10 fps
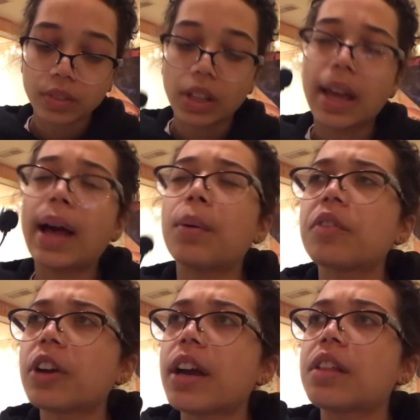
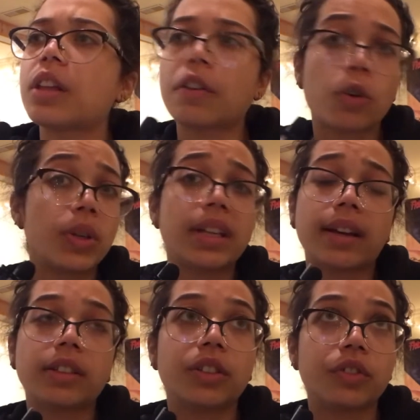However, I've always
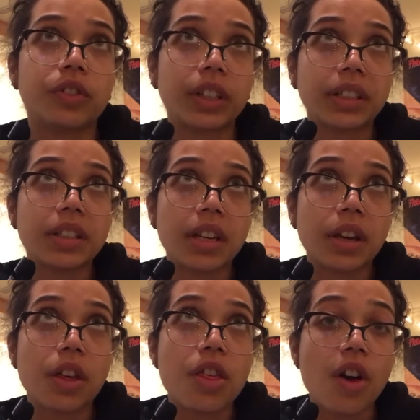had conflicting
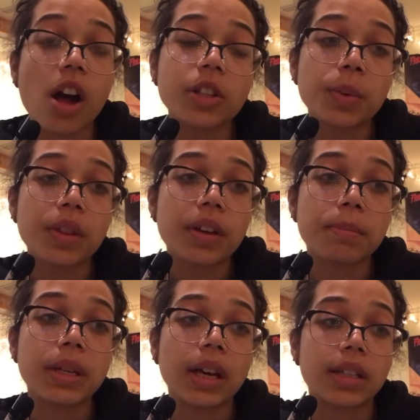thoughts with it,
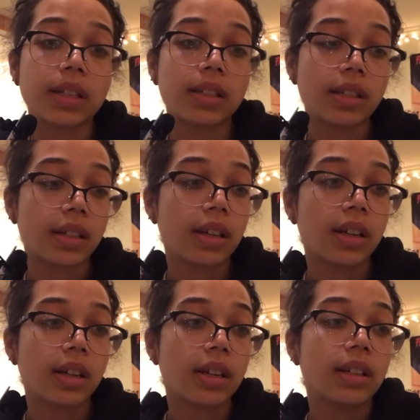because it's
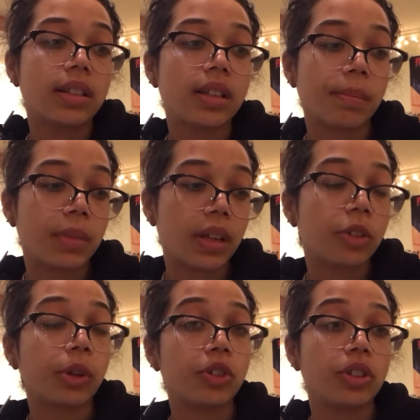something,
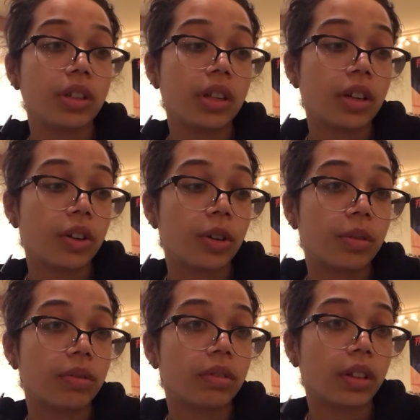especially
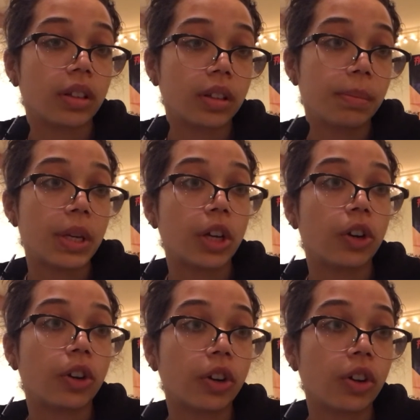being a
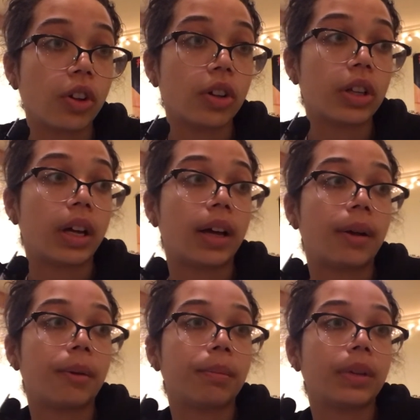girl,
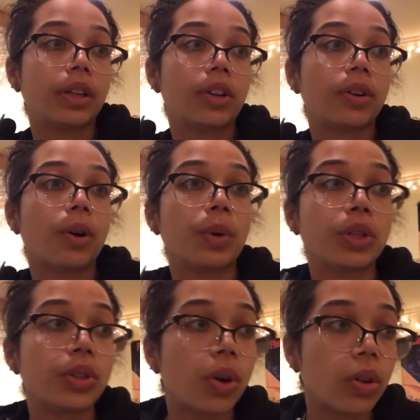you're always
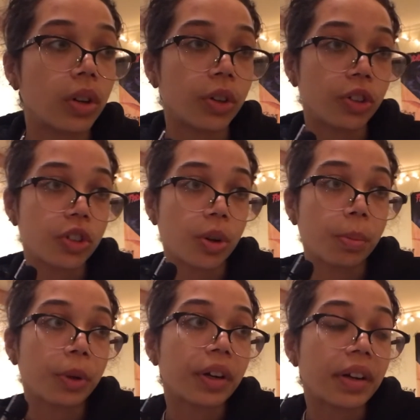told, oh, you're so
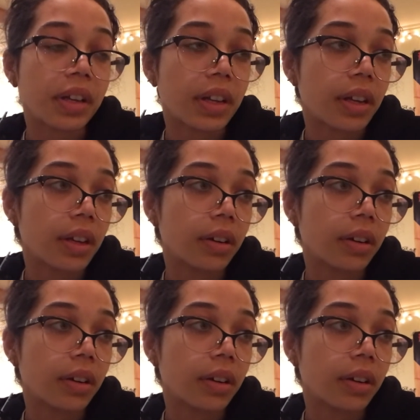pretty,